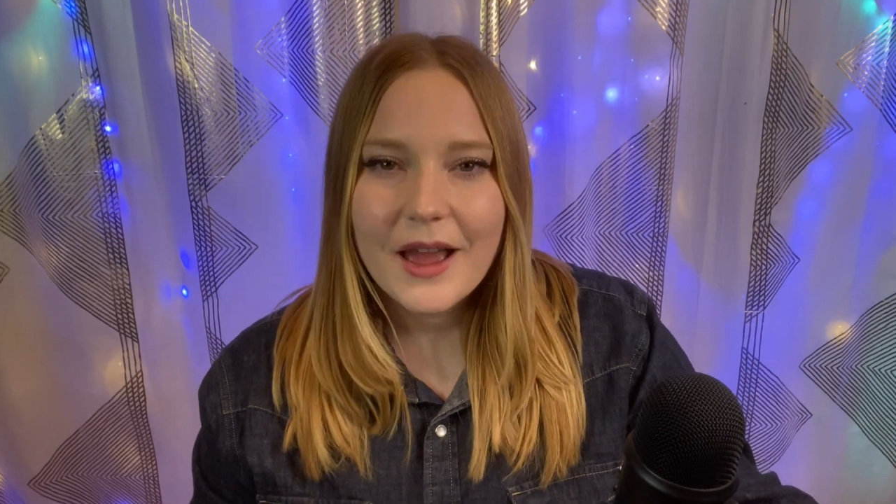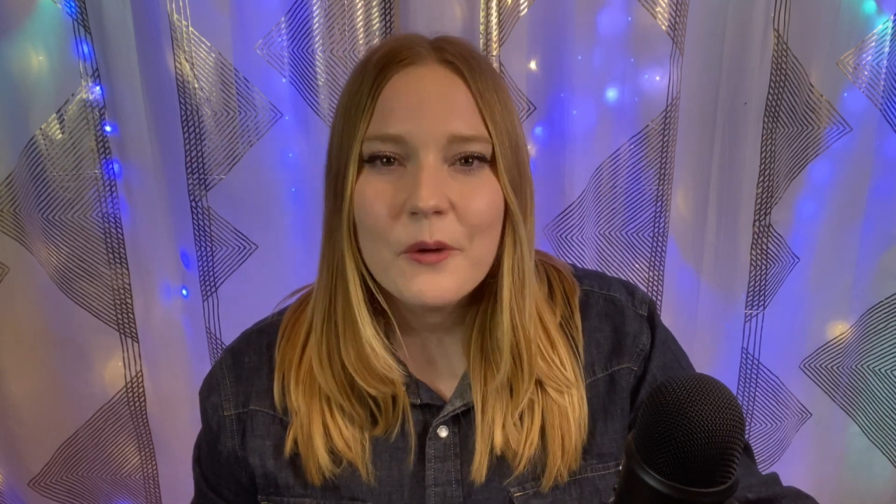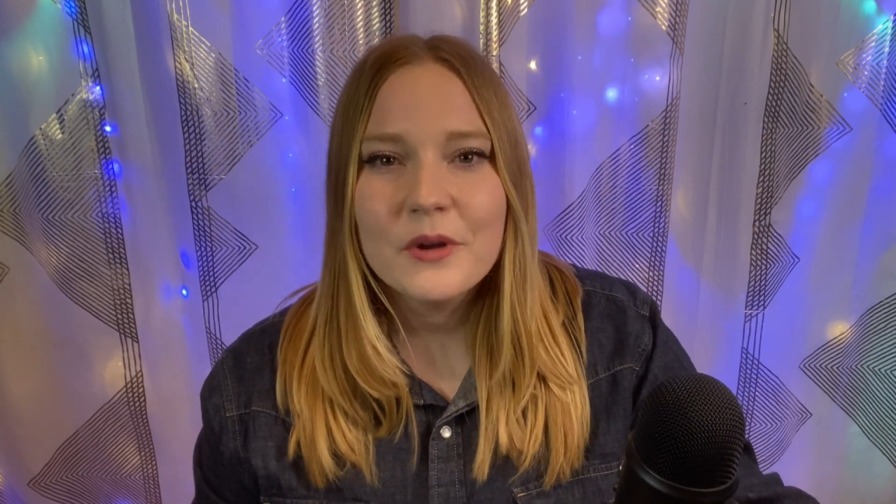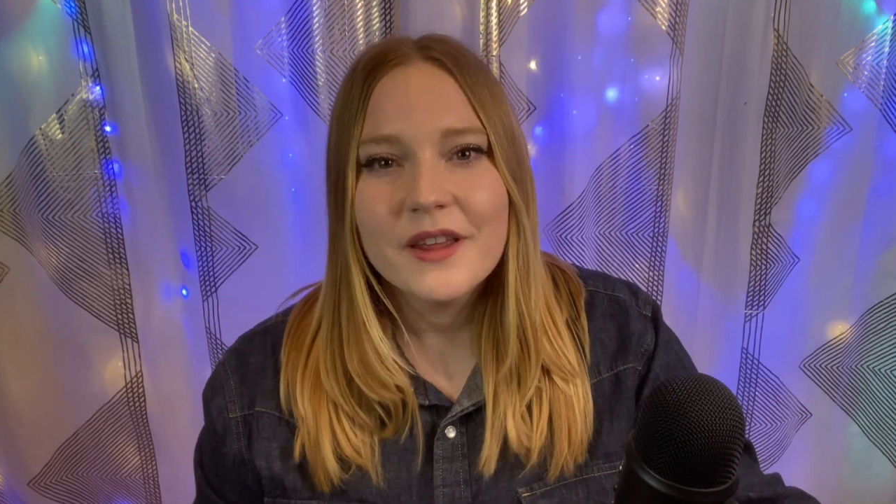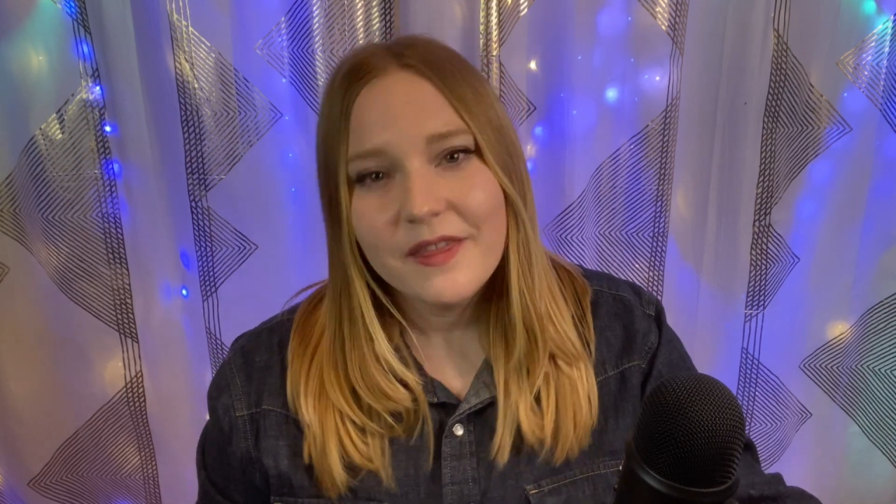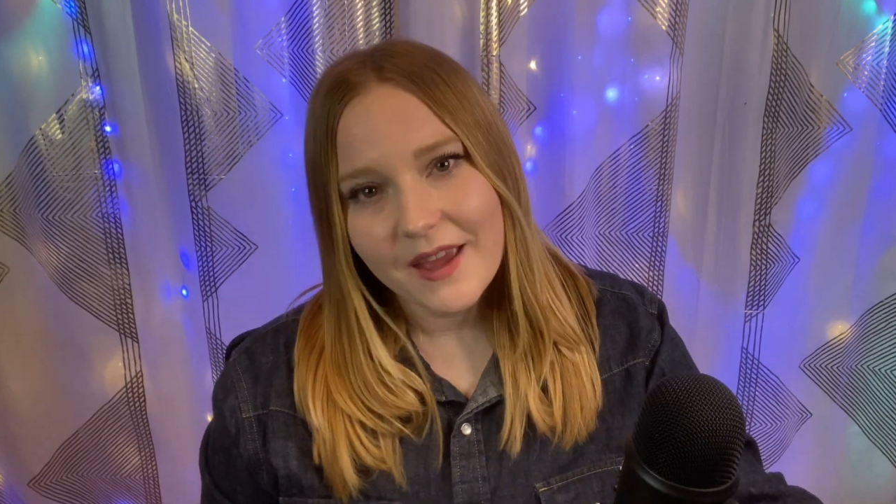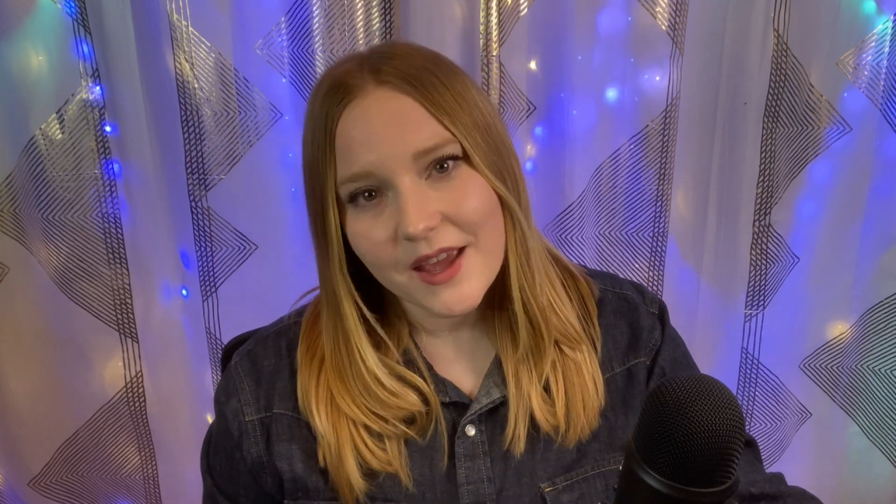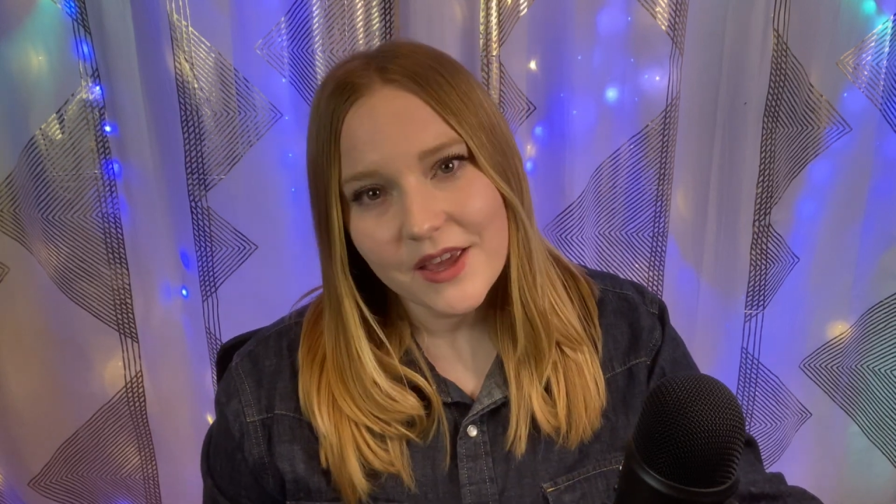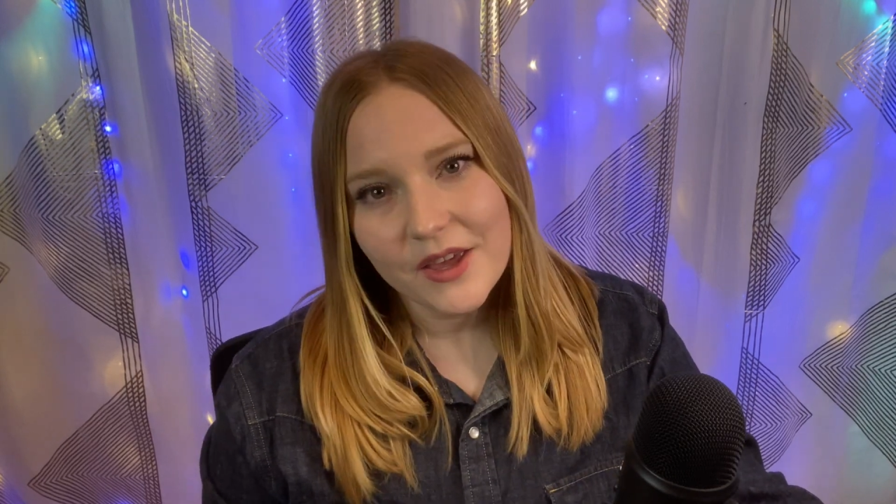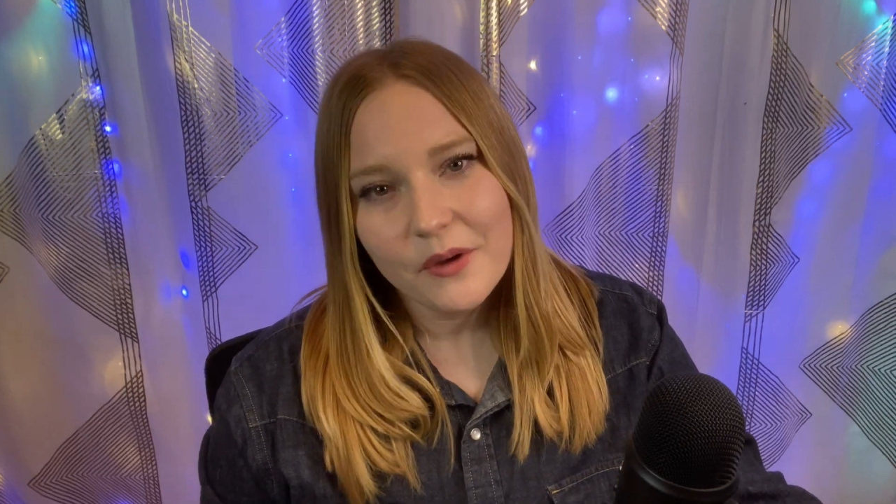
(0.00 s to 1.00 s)
I want to
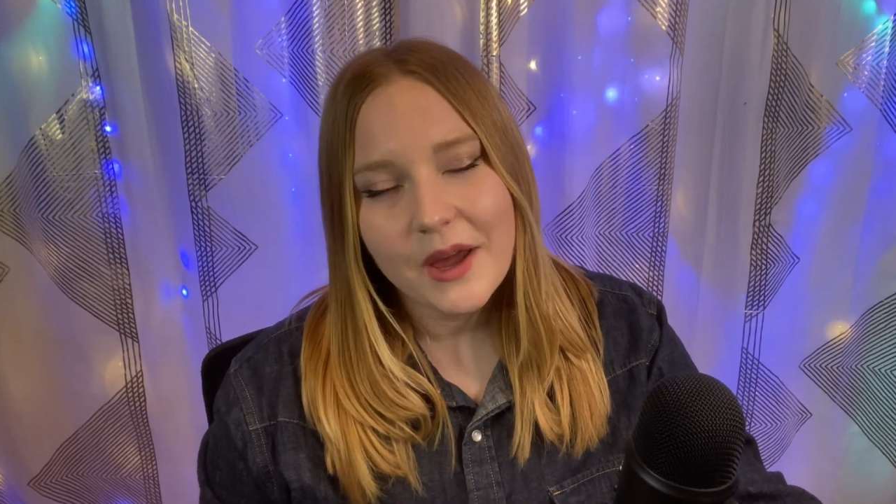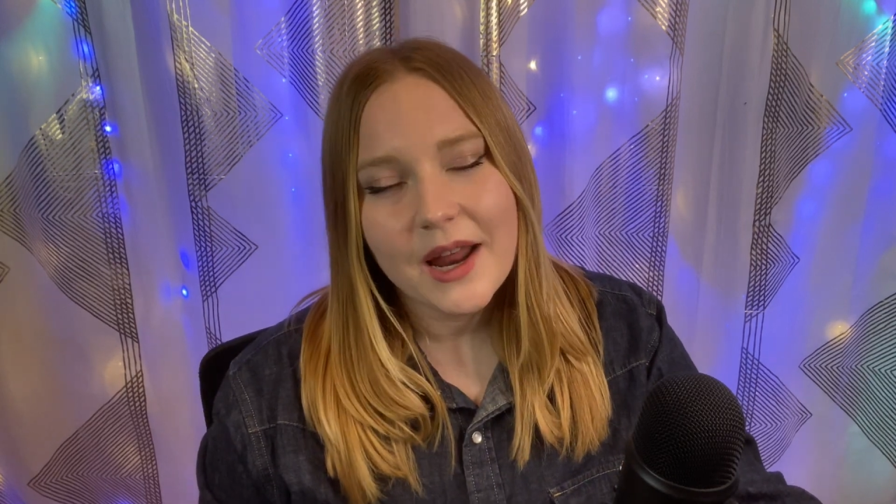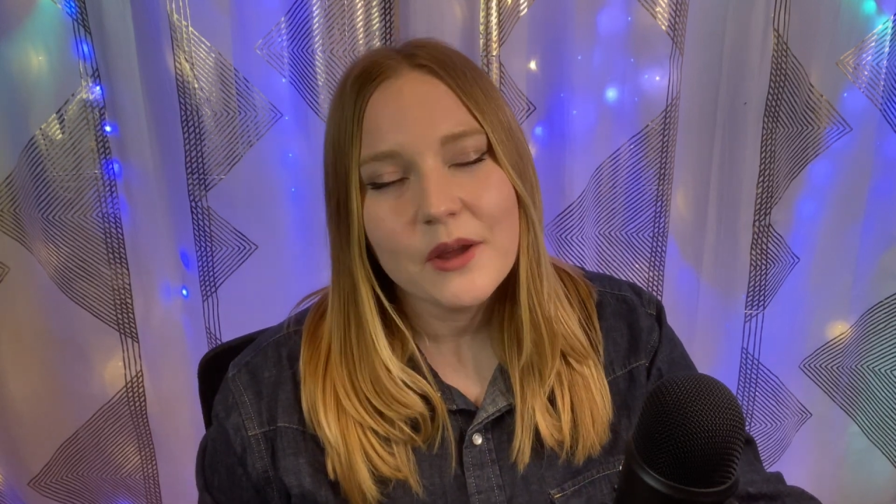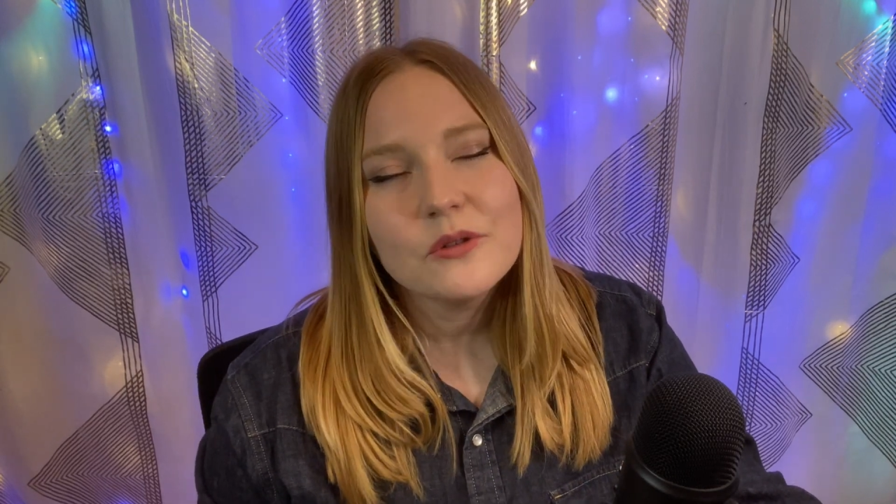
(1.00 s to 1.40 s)
thank you and I